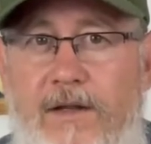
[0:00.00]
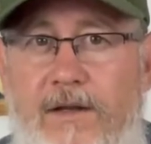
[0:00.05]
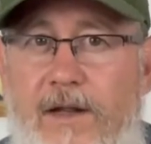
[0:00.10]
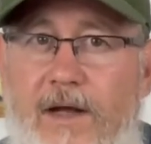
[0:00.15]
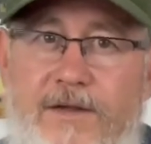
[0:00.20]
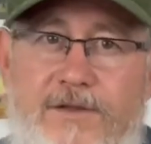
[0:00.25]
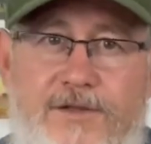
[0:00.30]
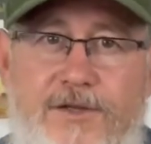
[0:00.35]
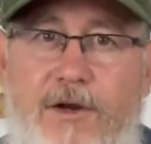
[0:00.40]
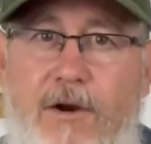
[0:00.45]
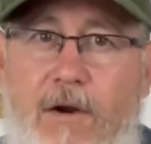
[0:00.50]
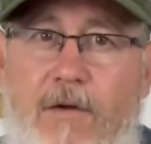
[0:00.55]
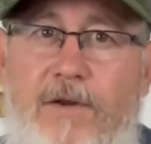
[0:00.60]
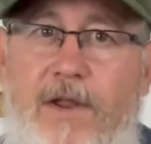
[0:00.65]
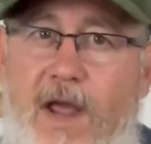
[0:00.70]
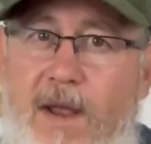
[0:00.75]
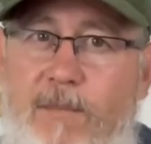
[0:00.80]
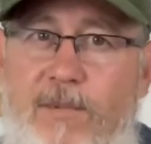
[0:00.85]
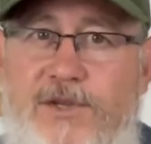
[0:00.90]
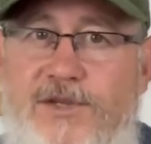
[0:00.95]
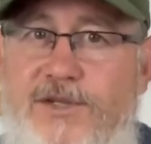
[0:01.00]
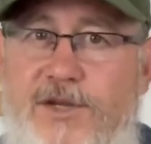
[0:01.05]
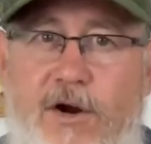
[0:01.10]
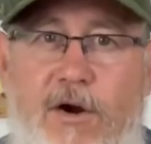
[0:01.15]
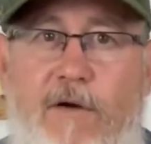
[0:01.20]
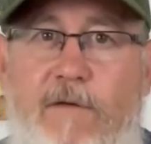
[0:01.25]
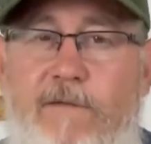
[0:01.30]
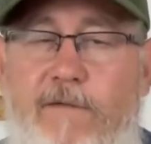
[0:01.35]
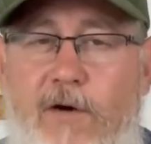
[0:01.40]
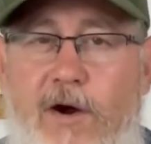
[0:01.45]
not zero day, but
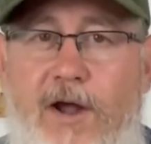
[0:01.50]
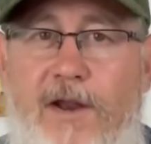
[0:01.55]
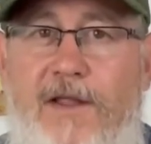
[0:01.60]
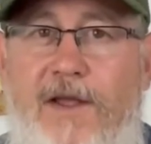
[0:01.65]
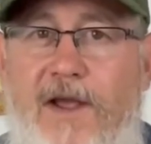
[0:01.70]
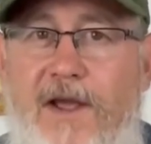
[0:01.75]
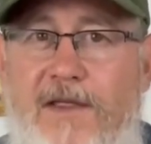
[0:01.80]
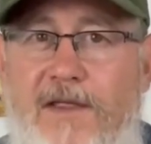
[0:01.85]
zero fun